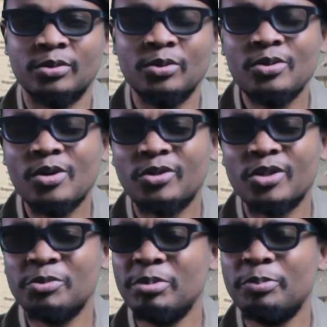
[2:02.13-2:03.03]
You know
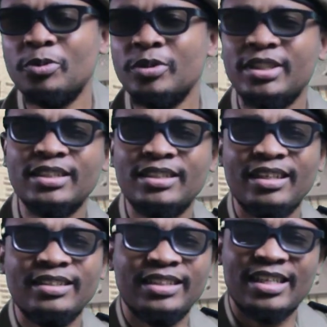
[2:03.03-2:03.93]
those people, these
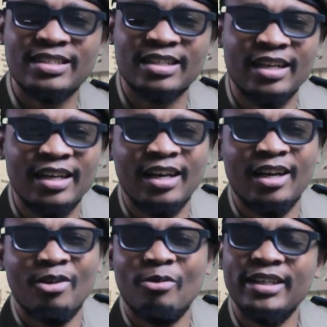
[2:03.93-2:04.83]
Christians,
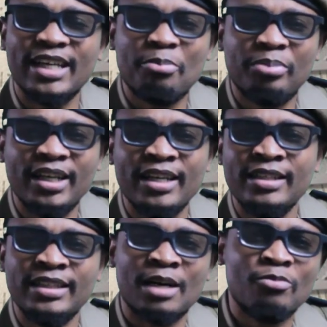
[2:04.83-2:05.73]
when they are
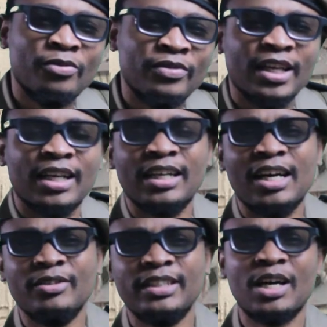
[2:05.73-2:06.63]
praying, they are moving
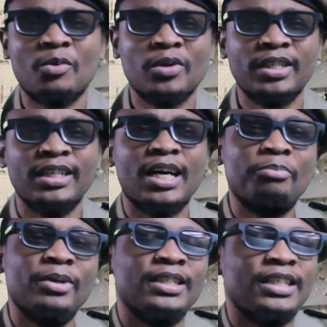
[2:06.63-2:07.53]
around, they are walking
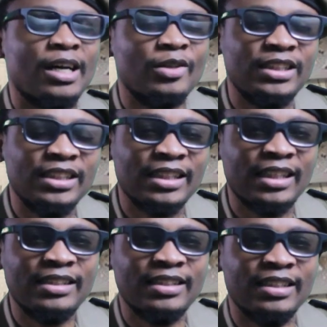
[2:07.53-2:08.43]
up and down. She's
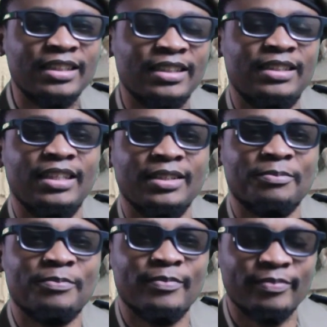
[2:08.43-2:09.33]
reasoning this thing.
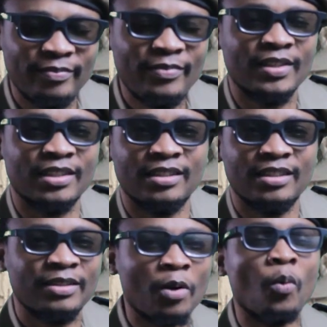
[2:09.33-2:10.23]

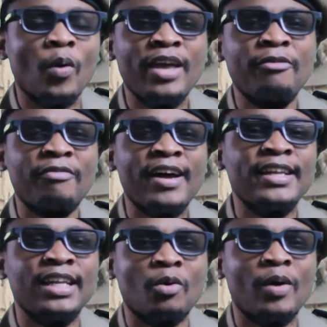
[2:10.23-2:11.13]
Where you
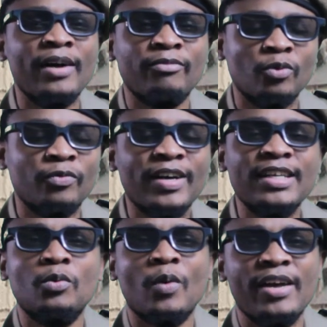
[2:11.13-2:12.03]
find a wife, you
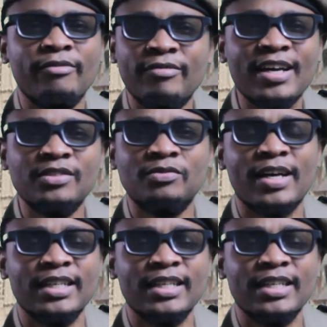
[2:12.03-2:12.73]
find wife fast.